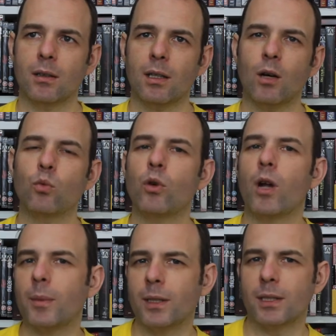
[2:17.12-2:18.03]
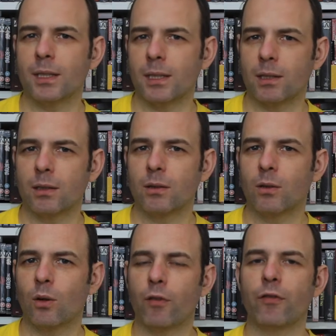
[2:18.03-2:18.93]
little remnants
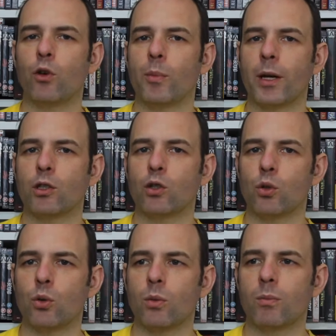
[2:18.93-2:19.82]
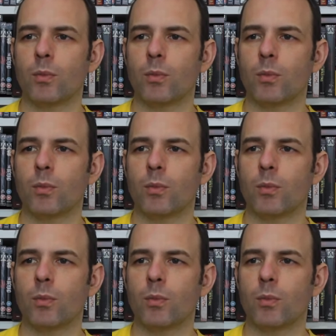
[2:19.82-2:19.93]
of Fu Manchu.